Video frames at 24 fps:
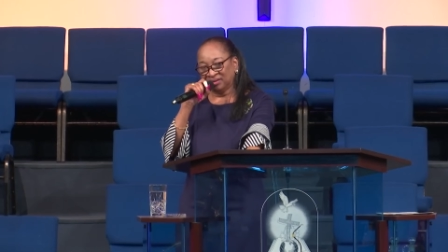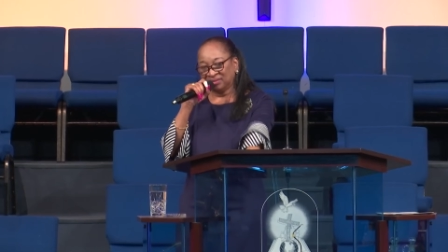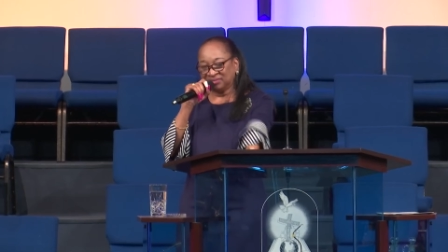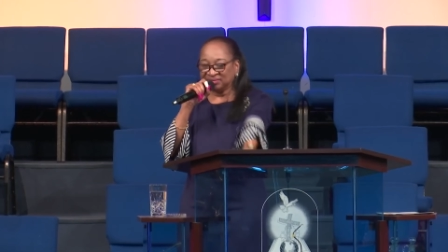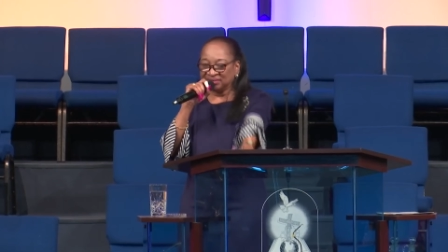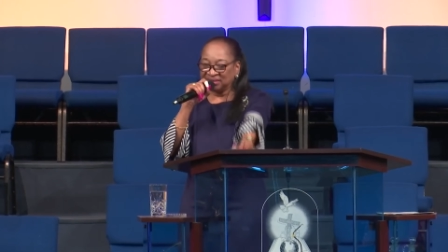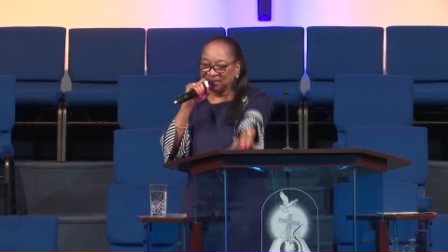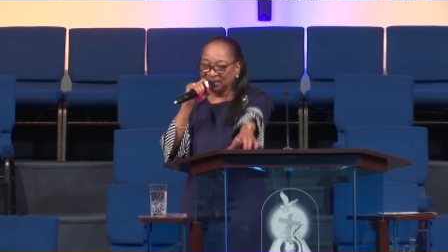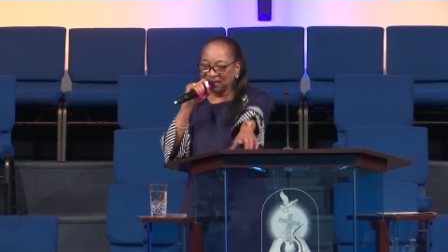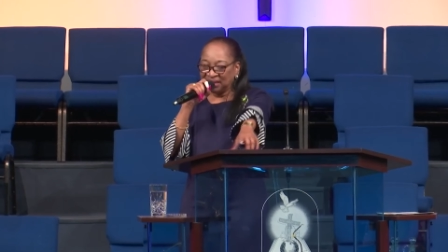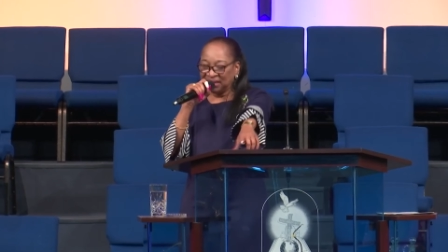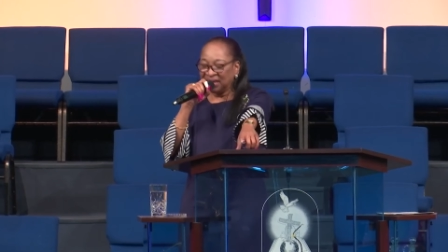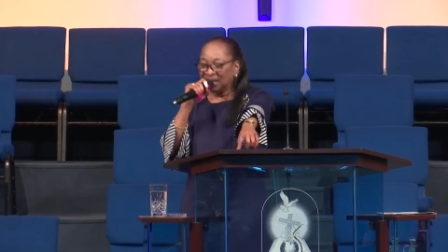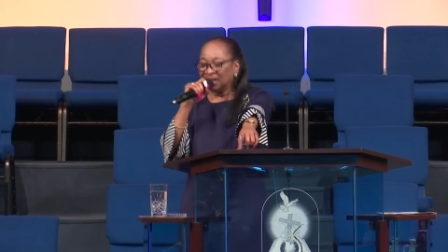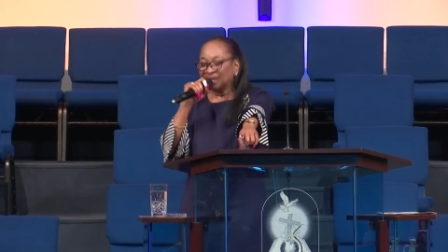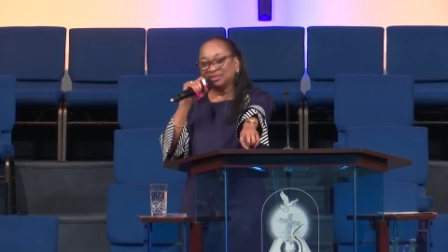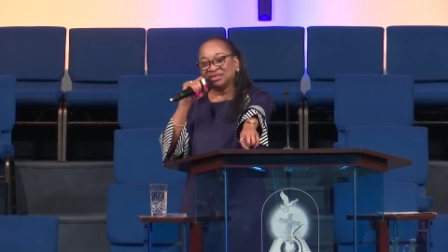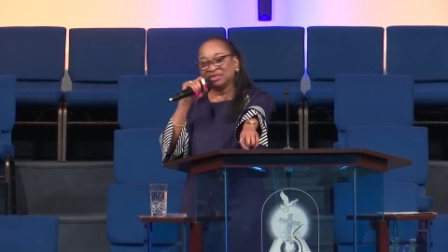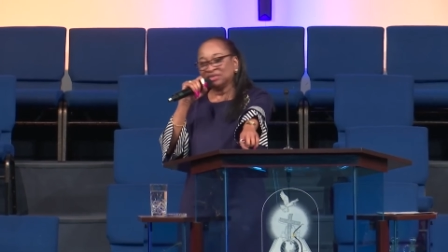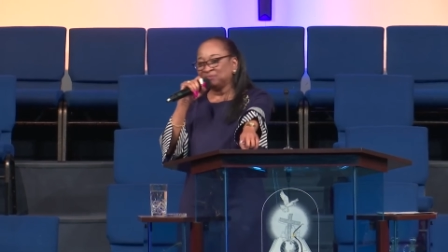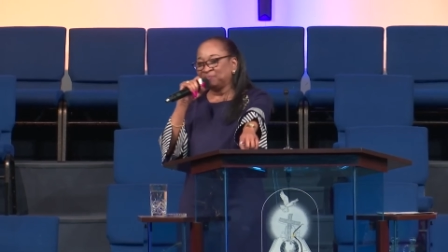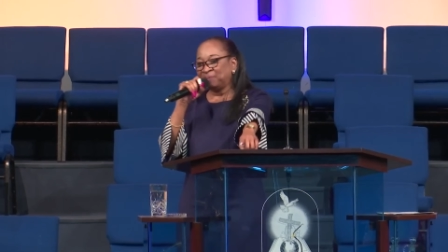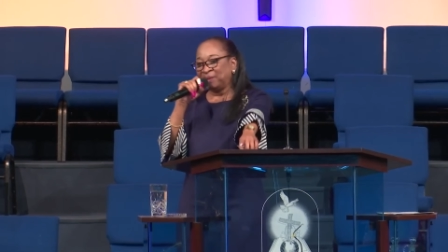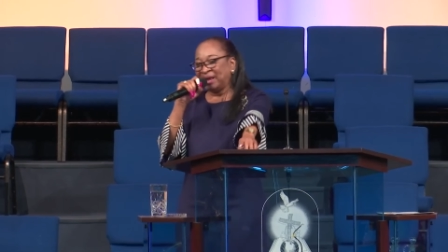see,
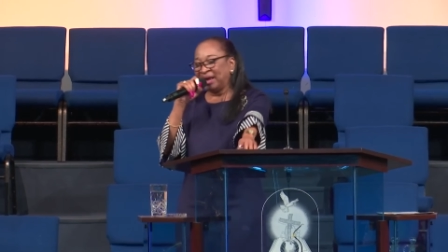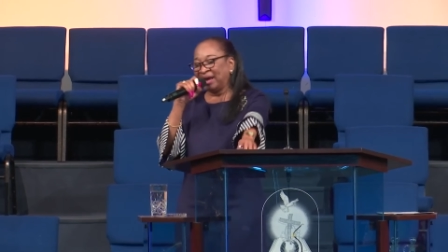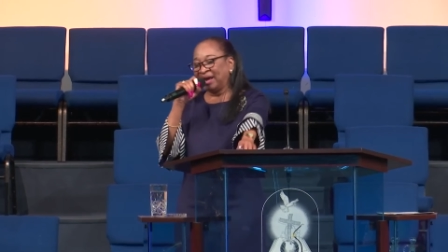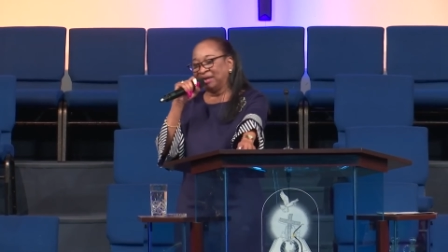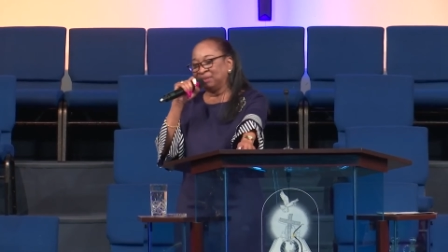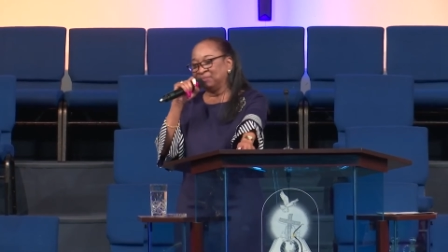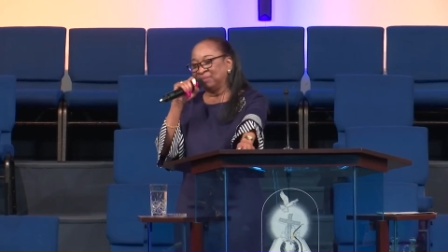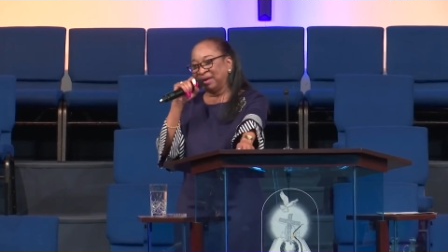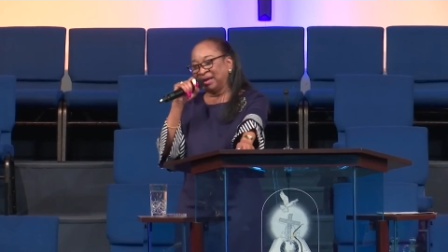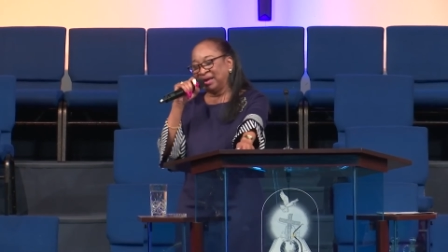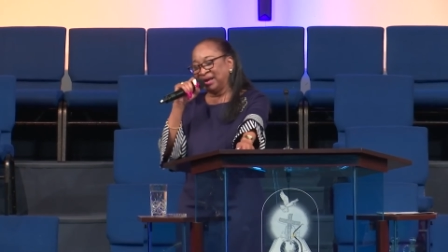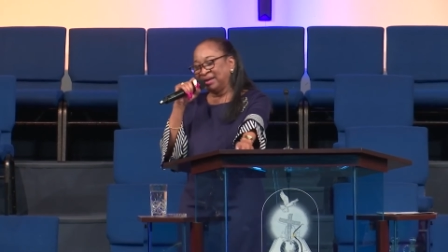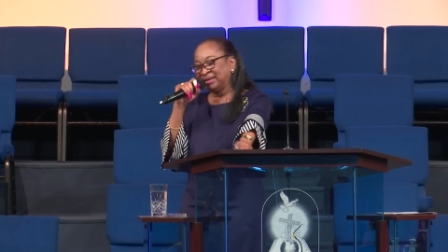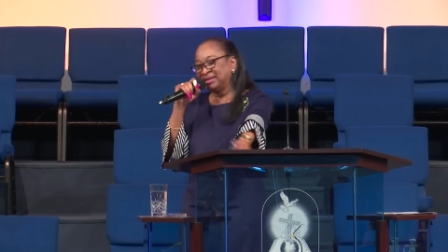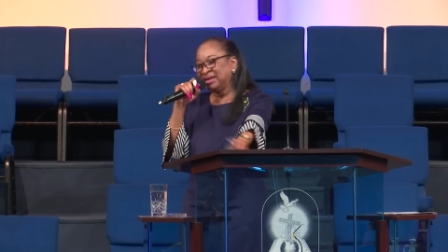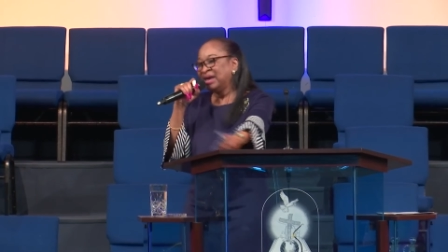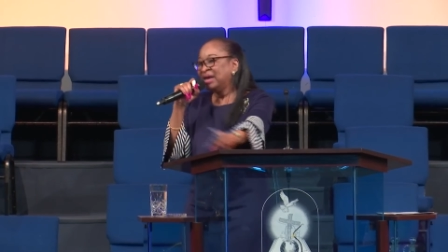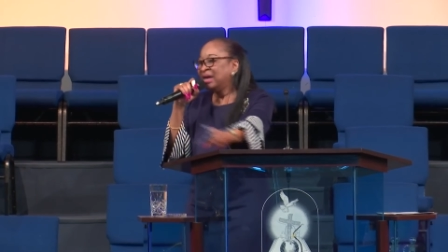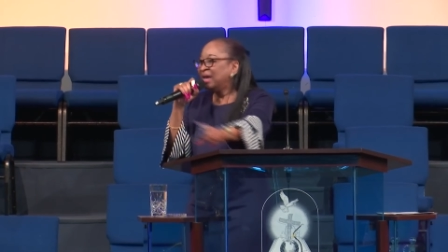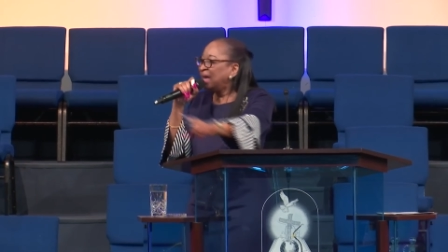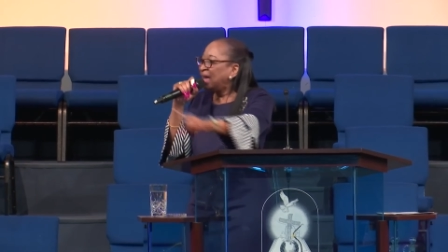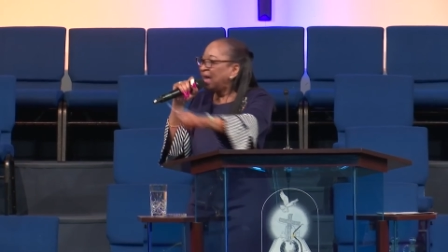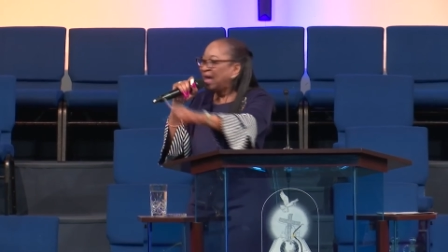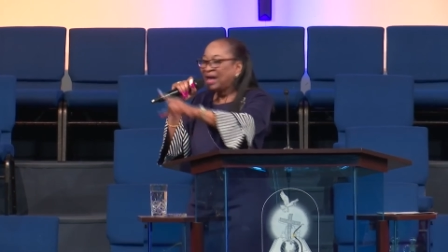this blind man
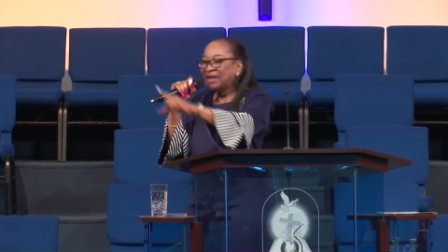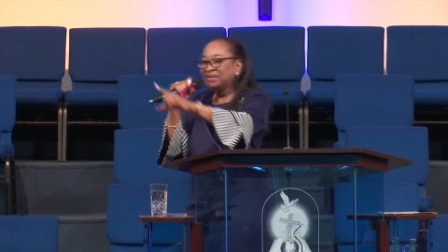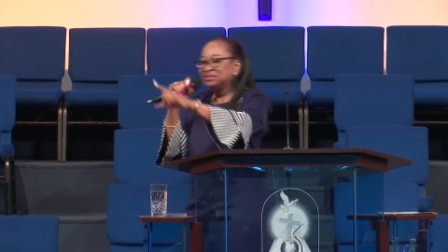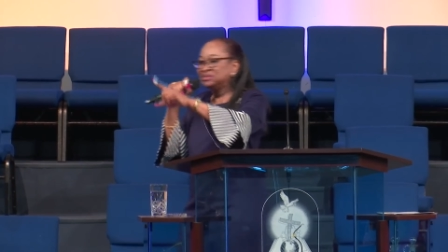had